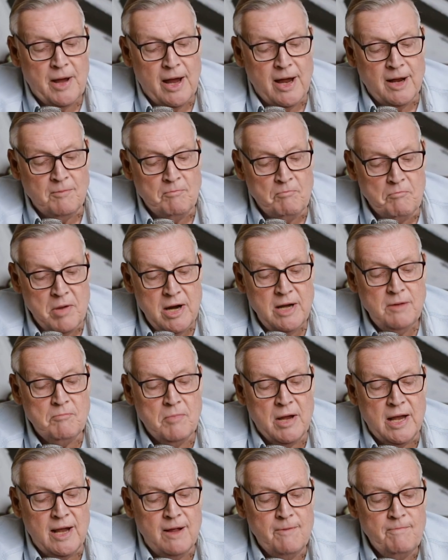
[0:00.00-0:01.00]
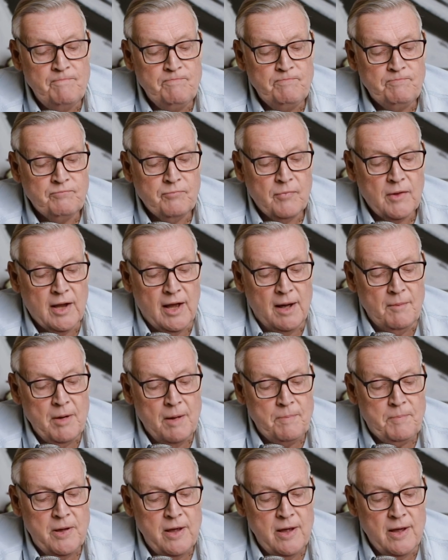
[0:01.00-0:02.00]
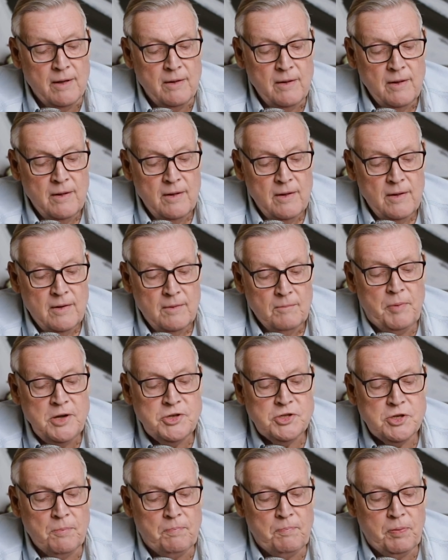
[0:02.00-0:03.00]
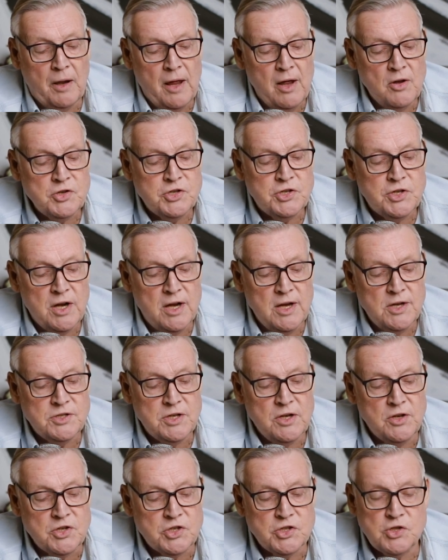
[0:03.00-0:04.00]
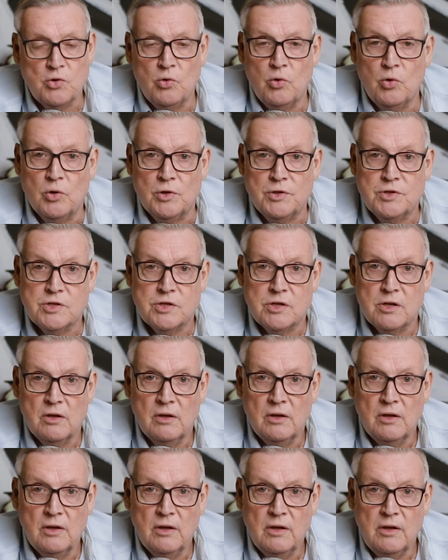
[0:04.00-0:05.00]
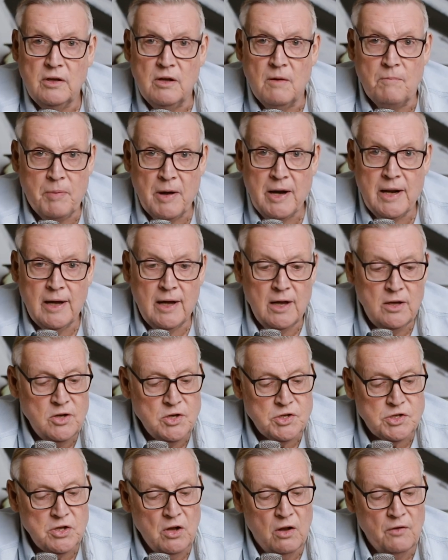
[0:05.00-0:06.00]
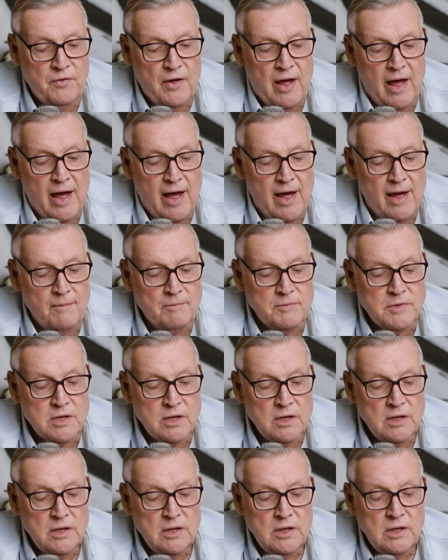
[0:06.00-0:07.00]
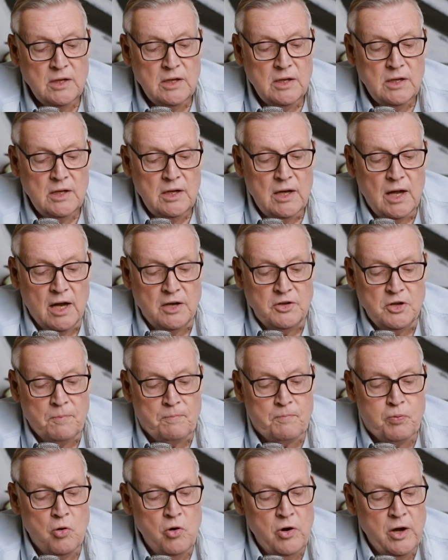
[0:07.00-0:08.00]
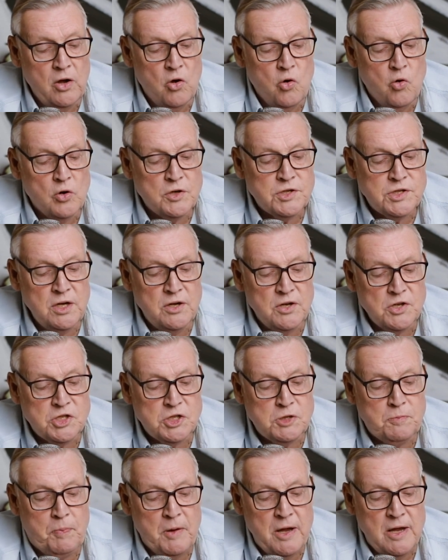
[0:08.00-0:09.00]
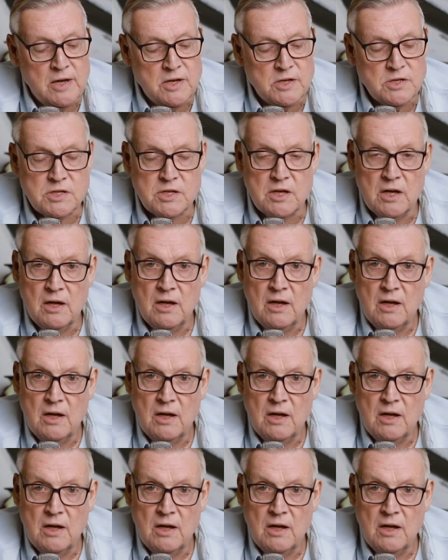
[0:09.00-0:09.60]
and meet me. Come up here, beat your plowshares into swords. You better get yourself armed, and your pruning hooks into spears.